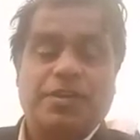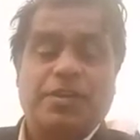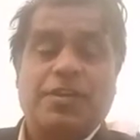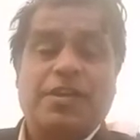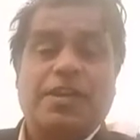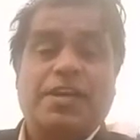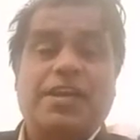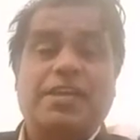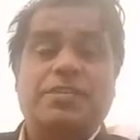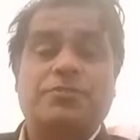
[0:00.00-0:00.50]

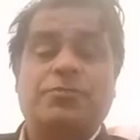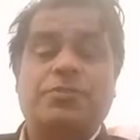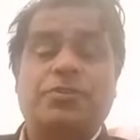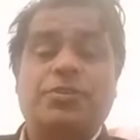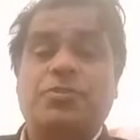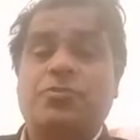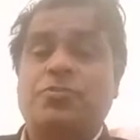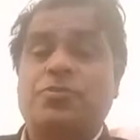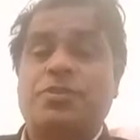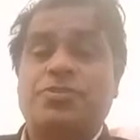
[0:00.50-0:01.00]
As we
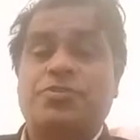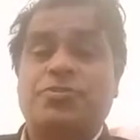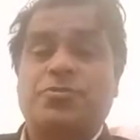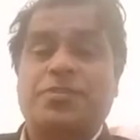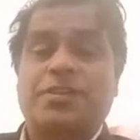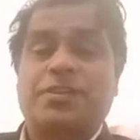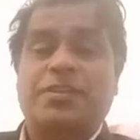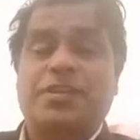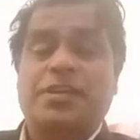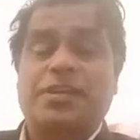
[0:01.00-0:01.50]
know,
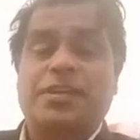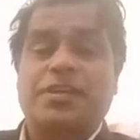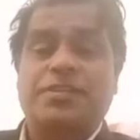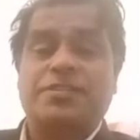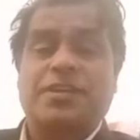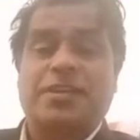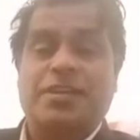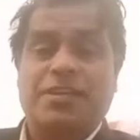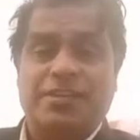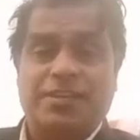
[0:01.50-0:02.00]
Australia
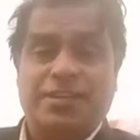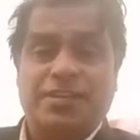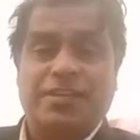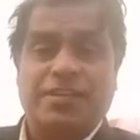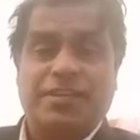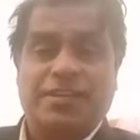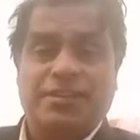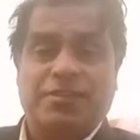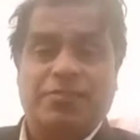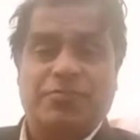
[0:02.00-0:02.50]
has
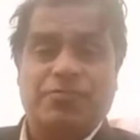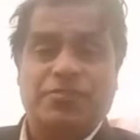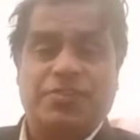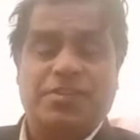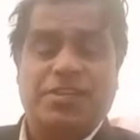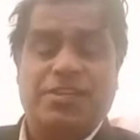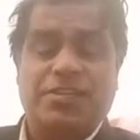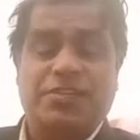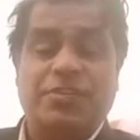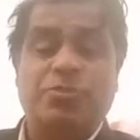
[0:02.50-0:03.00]
already announced
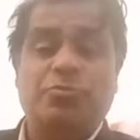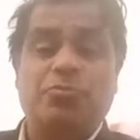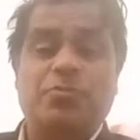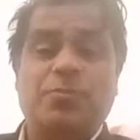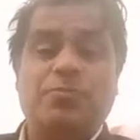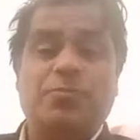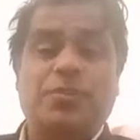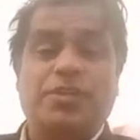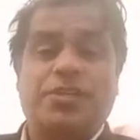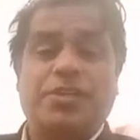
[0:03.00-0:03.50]
that new
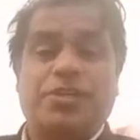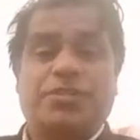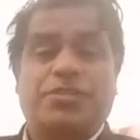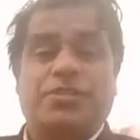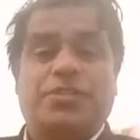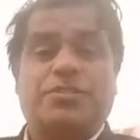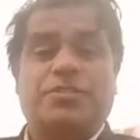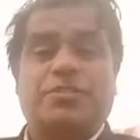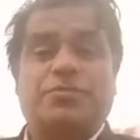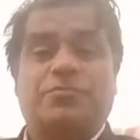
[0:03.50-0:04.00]

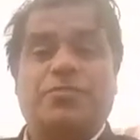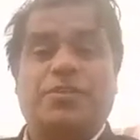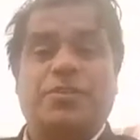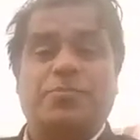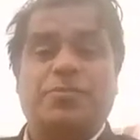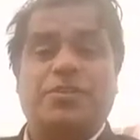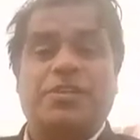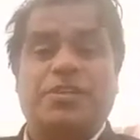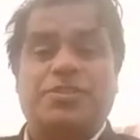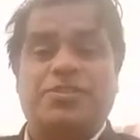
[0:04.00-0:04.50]
applications will
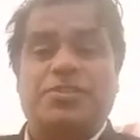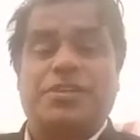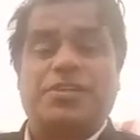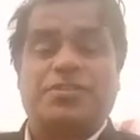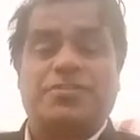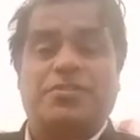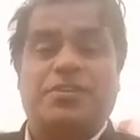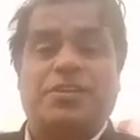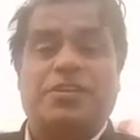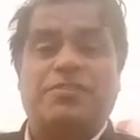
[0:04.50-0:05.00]
be
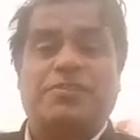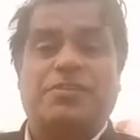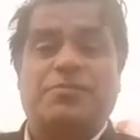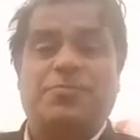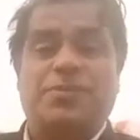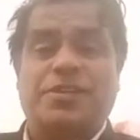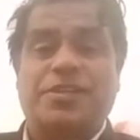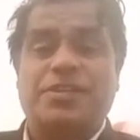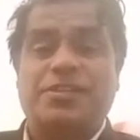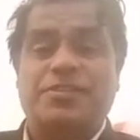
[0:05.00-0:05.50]
assessed on the
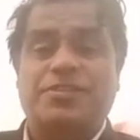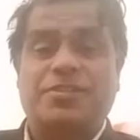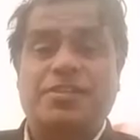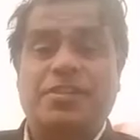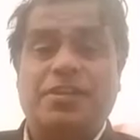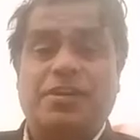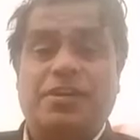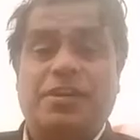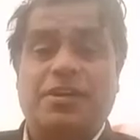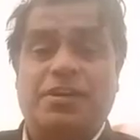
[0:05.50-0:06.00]
basis
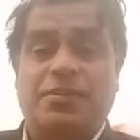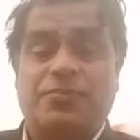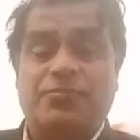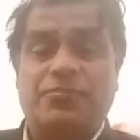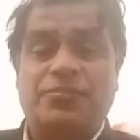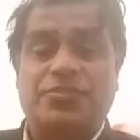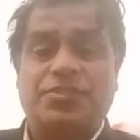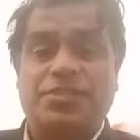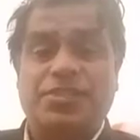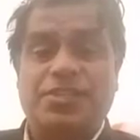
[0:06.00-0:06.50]
of
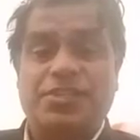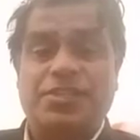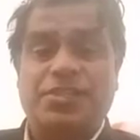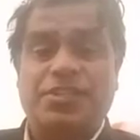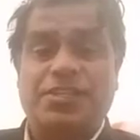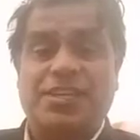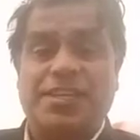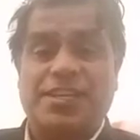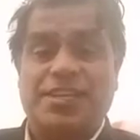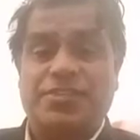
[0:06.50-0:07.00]

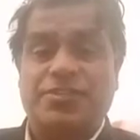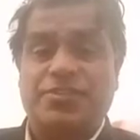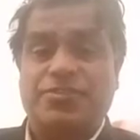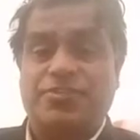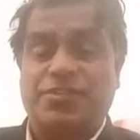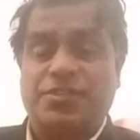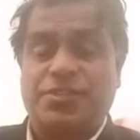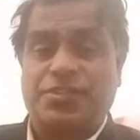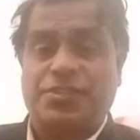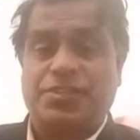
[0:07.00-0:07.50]

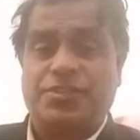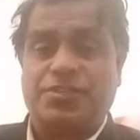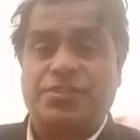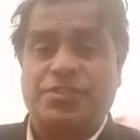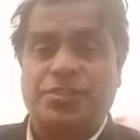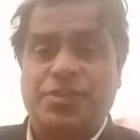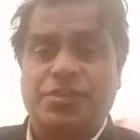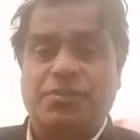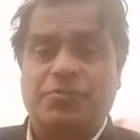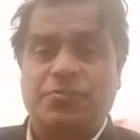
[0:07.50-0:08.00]
GST,
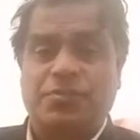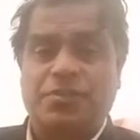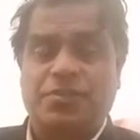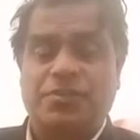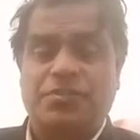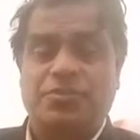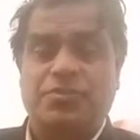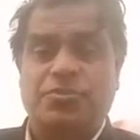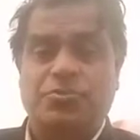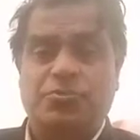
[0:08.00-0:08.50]

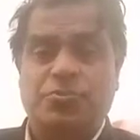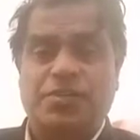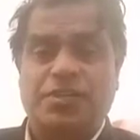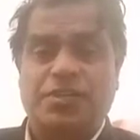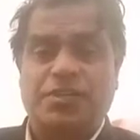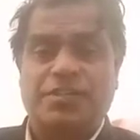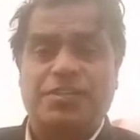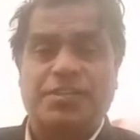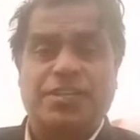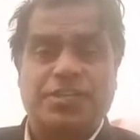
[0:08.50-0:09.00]
Genuine
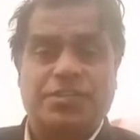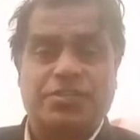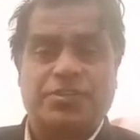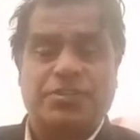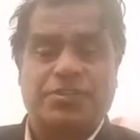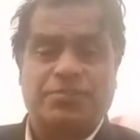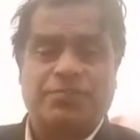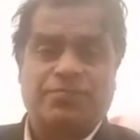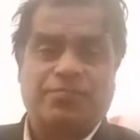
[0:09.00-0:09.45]
Student Test.